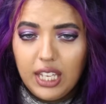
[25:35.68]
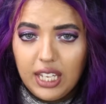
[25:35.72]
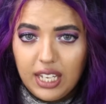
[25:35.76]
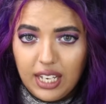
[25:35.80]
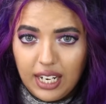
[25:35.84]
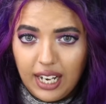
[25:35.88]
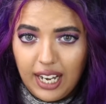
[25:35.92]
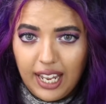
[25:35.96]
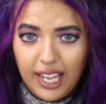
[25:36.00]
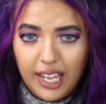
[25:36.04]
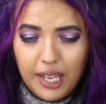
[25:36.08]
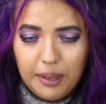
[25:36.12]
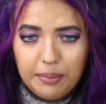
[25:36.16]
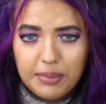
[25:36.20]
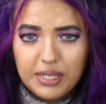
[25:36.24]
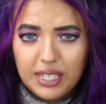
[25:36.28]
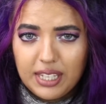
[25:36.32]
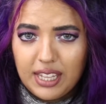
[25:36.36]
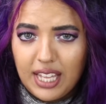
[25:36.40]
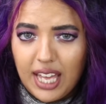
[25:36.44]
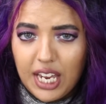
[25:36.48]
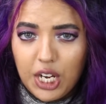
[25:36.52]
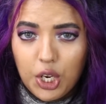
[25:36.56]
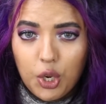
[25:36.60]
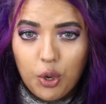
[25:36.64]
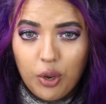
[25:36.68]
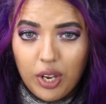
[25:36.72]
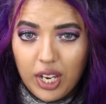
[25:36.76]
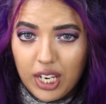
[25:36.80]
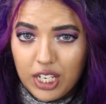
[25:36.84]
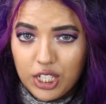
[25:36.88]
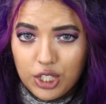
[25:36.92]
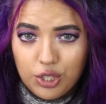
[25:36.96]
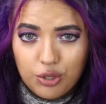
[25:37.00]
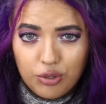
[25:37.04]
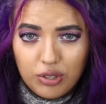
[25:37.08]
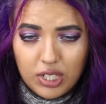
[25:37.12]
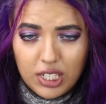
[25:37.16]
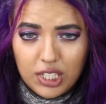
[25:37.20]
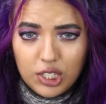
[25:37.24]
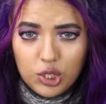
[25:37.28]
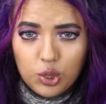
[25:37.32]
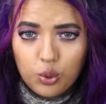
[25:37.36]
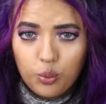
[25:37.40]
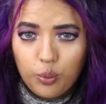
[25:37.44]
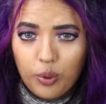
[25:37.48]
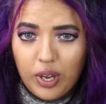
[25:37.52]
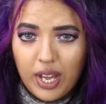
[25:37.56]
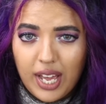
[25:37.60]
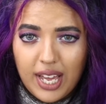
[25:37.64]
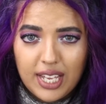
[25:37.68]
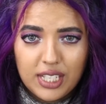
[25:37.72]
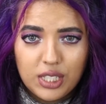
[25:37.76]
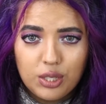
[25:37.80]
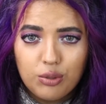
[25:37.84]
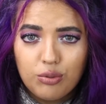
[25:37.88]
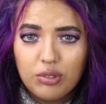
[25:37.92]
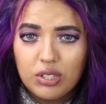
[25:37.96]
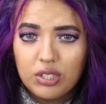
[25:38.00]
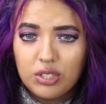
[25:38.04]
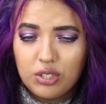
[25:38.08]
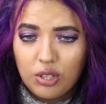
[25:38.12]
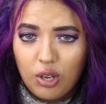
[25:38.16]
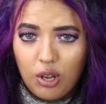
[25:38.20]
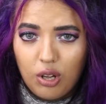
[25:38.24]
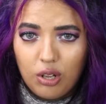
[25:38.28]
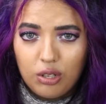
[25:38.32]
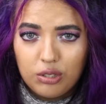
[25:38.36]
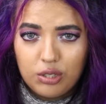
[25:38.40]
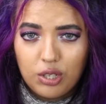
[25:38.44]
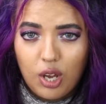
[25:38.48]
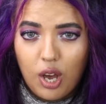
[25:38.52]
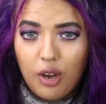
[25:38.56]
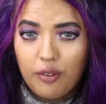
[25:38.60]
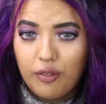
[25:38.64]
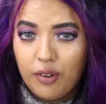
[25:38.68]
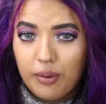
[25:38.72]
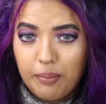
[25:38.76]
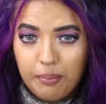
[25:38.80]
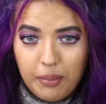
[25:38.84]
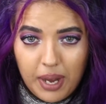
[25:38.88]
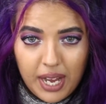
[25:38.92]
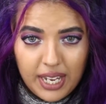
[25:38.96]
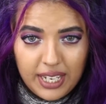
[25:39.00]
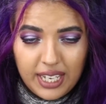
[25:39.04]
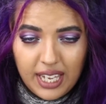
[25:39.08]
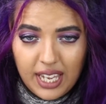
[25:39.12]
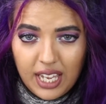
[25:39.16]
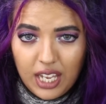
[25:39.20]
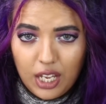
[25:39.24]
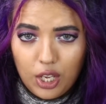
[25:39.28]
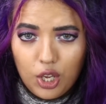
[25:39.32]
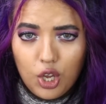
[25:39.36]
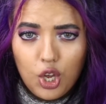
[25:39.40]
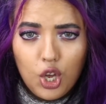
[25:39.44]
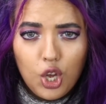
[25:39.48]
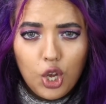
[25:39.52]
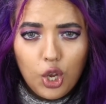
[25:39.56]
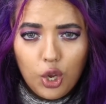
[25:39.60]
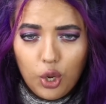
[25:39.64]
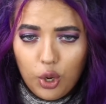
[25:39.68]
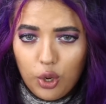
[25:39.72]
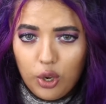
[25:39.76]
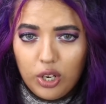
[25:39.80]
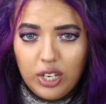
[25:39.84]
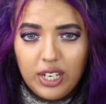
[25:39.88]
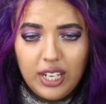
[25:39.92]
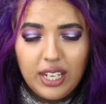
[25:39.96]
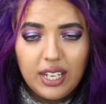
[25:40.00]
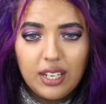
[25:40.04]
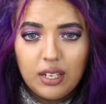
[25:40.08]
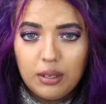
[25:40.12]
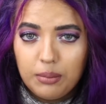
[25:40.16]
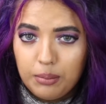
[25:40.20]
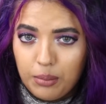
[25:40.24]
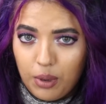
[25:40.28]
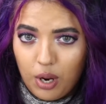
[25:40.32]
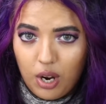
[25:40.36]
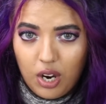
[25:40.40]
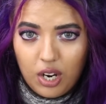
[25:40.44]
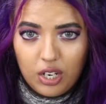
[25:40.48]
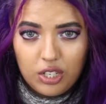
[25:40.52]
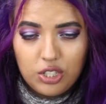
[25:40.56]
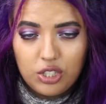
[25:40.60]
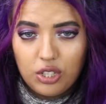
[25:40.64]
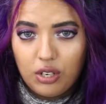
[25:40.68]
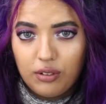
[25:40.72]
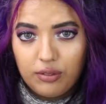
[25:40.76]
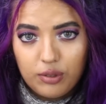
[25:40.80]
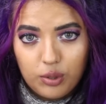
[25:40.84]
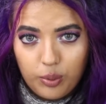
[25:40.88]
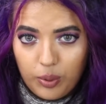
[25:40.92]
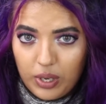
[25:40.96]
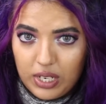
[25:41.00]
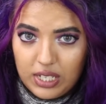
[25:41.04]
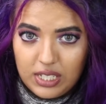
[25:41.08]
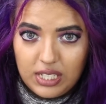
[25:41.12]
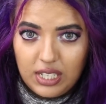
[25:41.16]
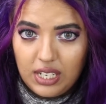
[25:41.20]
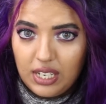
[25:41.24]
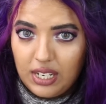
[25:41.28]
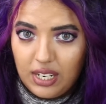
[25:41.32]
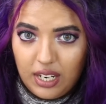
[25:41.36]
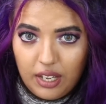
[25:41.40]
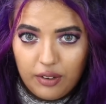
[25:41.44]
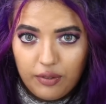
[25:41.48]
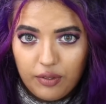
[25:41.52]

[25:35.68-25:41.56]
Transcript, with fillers: He claimed that her injuries were as a result of a mugging early in March of twenty